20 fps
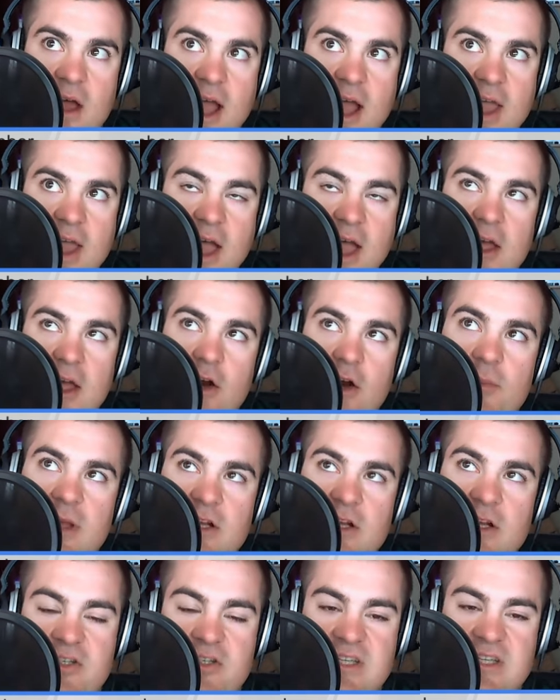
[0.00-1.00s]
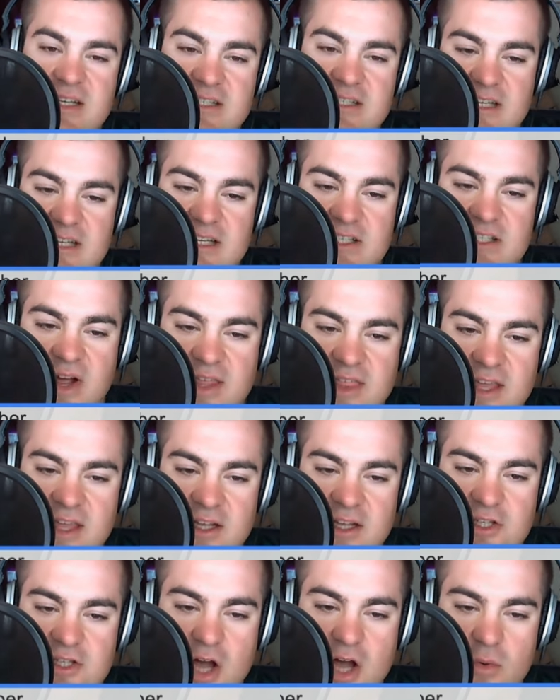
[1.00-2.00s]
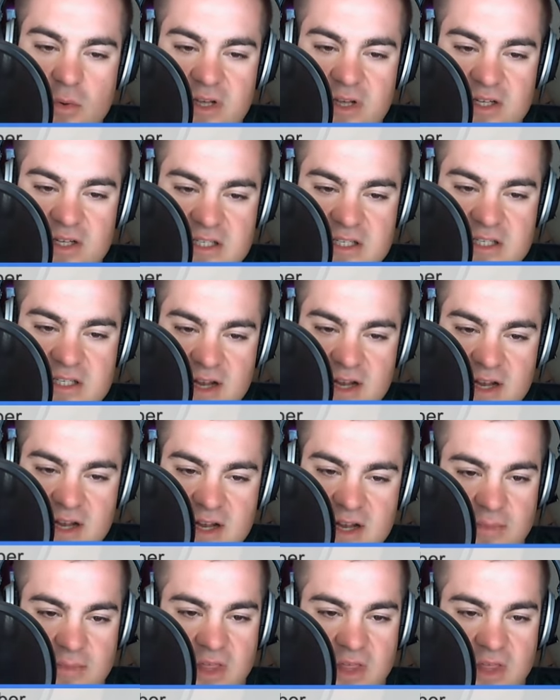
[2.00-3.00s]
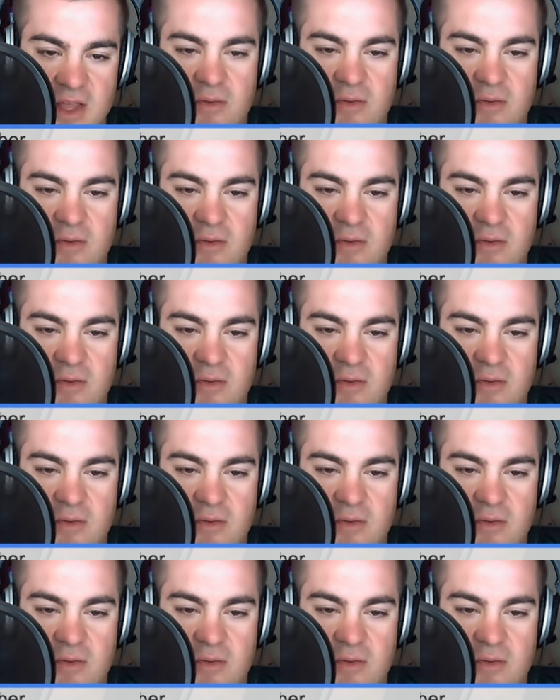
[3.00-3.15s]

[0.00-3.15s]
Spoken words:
it'll be interesting to see. So I think John Willis is on to something